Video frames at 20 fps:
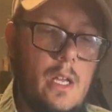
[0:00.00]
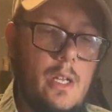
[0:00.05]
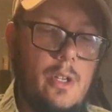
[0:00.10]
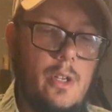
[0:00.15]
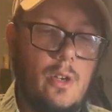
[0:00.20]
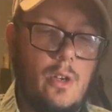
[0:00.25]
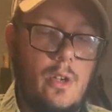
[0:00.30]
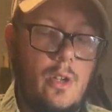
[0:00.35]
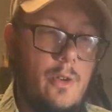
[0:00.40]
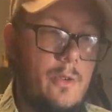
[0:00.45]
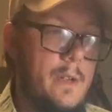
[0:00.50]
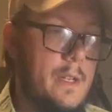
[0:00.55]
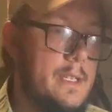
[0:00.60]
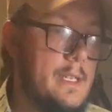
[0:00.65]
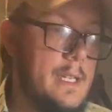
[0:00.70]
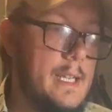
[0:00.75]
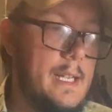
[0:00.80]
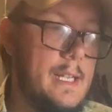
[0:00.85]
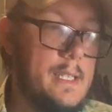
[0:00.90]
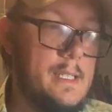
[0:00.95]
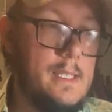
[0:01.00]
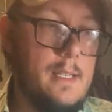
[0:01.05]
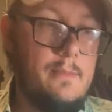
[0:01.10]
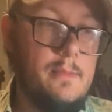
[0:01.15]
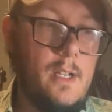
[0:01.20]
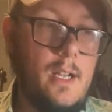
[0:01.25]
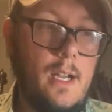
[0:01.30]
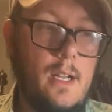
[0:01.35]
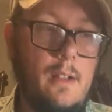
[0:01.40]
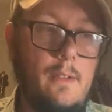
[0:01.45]
You're going to need some
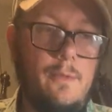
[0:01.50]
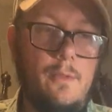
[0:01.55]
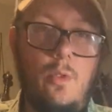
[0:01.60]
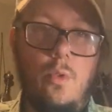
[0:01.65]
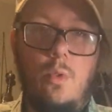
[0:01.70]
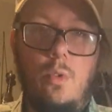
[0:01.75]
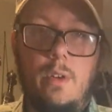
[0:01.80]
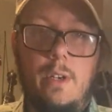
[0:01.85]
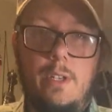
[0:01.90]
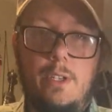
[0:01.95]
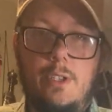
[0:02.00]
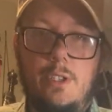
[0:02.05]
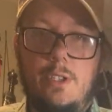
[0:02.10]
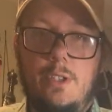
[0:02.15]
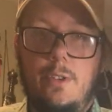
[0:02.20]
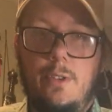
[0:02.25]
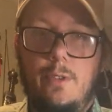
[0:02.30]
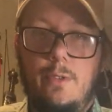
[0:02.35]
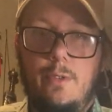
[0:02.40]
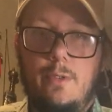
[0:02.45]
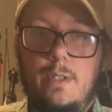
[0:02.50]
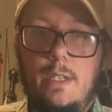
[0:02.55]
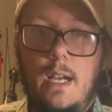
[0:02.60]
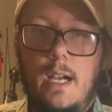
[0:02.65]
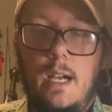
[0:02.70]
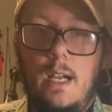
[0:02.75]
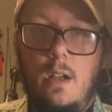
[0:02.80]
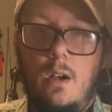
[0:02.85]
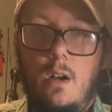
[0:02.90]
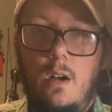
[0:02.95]
kind of cordage to
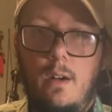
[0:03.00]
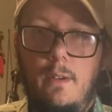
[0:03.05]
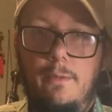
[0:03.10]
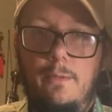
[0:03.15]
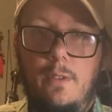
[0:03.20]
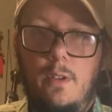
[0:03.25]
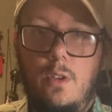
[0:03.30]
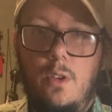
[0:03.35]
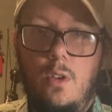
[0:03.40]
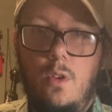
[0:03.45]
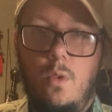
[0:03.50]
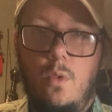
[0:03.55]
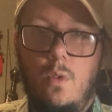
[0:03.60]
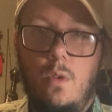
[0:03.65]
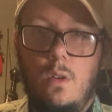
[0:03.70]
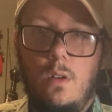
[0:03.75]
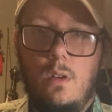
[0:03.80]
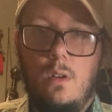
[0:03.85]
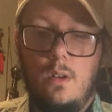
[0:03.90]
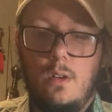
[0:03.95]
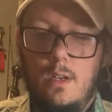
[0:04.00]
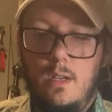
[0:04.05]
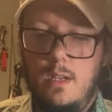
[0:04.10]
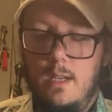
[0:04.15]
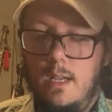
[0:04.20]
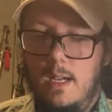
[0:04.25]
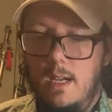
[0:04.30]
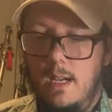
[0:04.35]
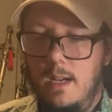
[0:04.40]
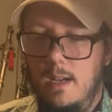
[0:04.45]
tie off your,
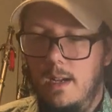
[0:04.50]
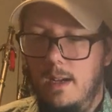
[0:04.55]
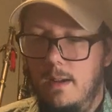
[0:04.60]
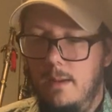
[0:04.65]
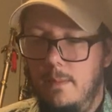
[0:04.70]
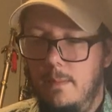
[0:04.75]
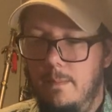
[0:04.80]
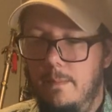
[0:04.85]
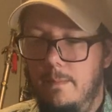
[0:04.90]
you're